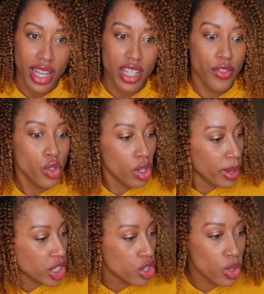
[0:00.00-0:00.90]
Like if you do a
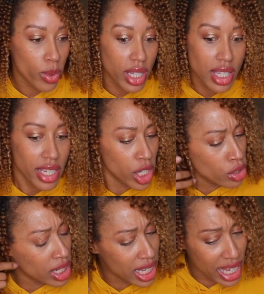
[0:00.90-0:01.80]
bunch of twists and you're
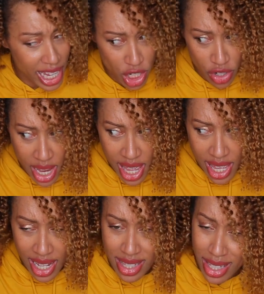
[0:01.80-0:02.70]
looking at your
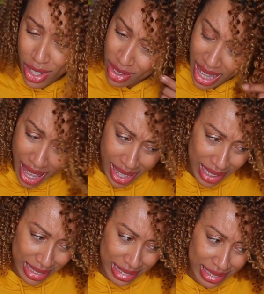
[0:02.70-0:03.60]
ends and you're
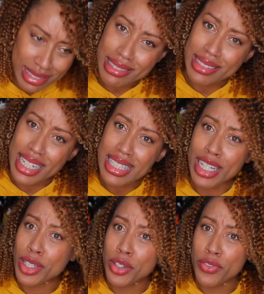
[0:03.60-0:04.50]
like, these
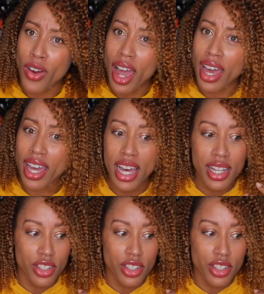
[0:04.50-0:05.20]
look a little fried,